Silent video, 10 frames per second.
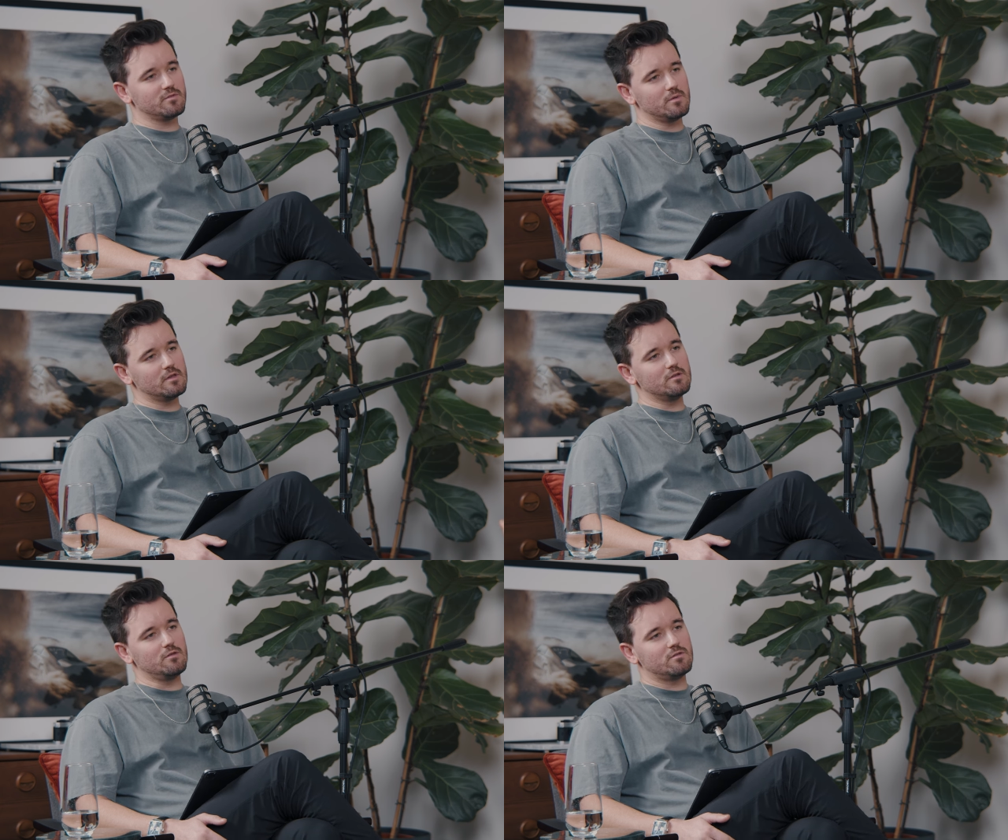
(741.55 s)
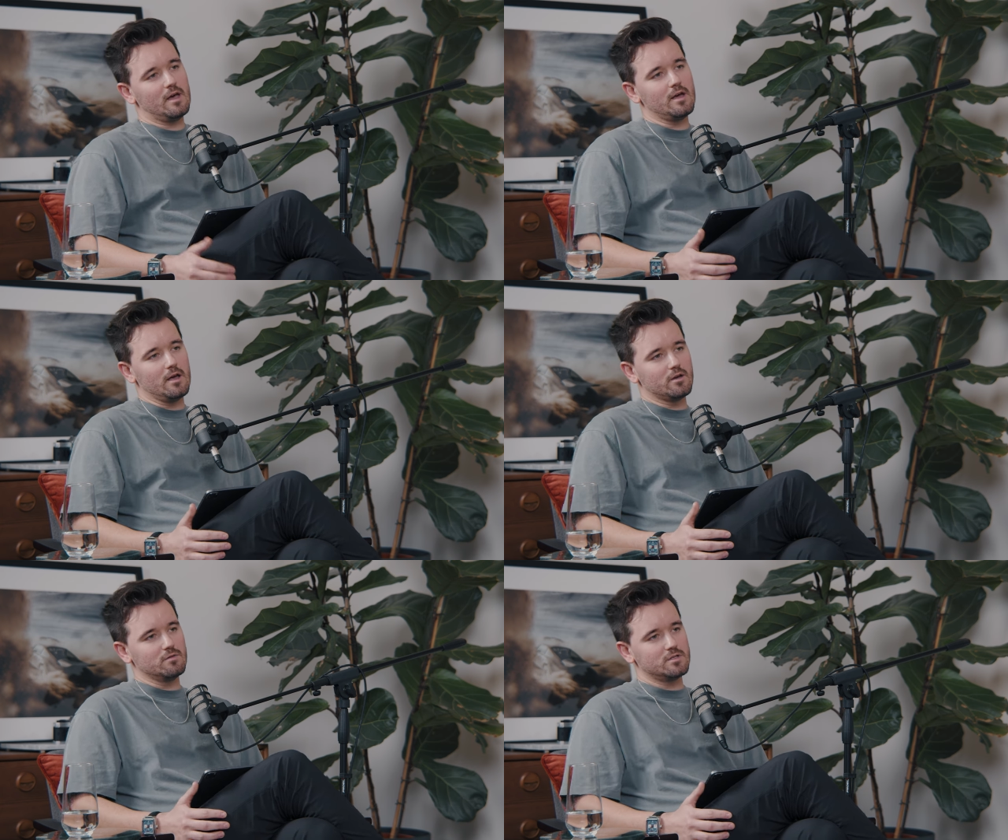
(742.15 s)
some of the things you say,
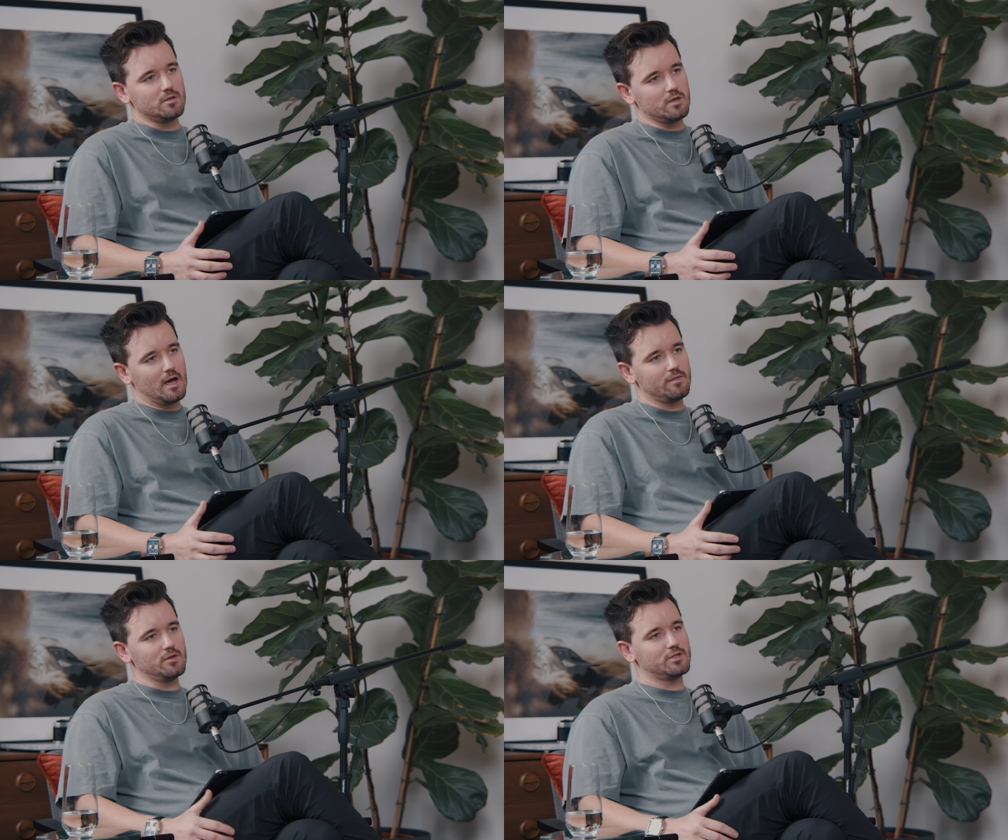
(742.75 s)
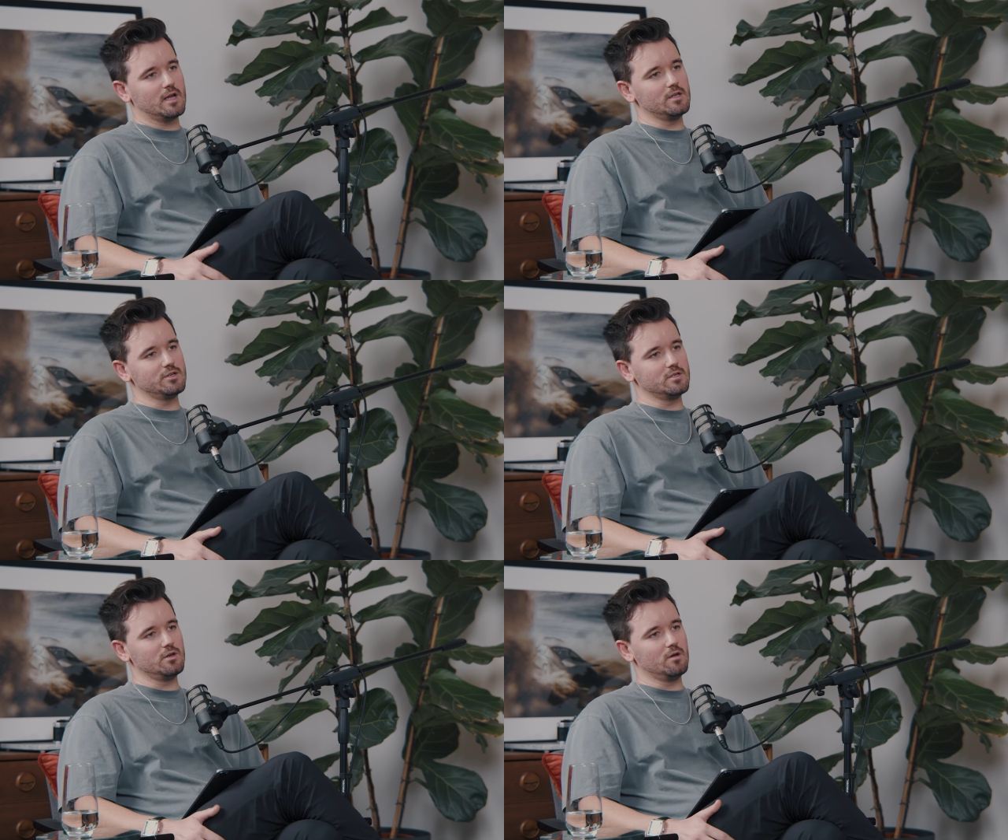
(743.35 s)
like obviously that you had those
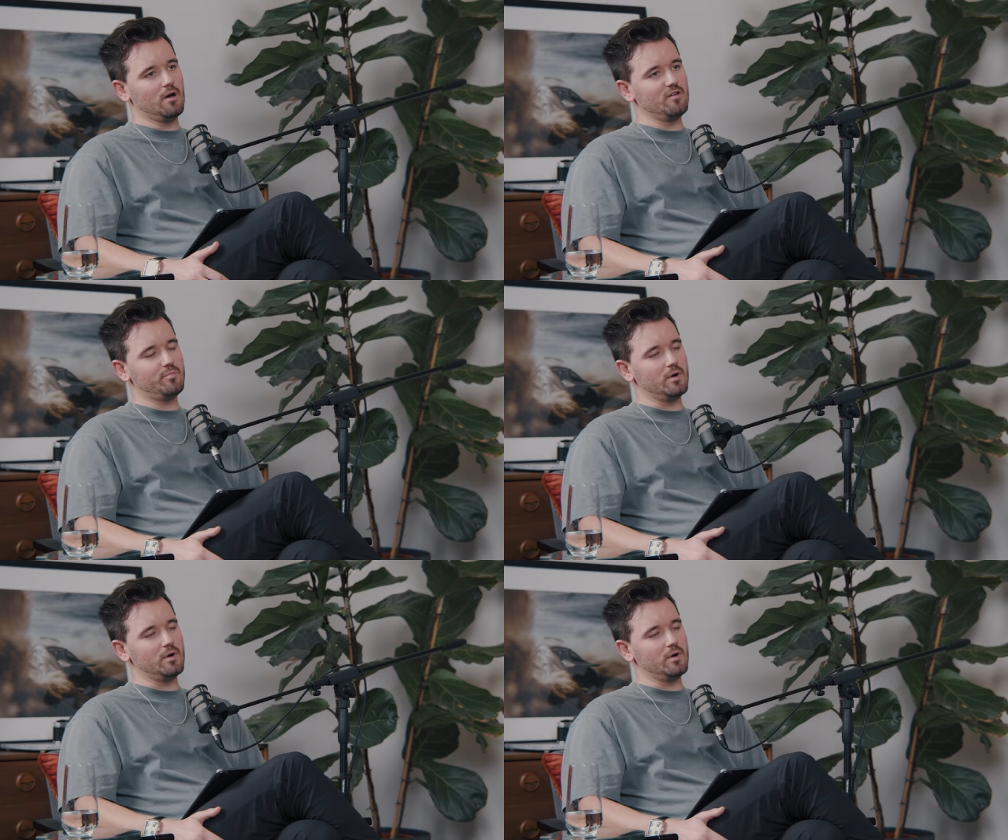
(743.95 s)
challenges in your life,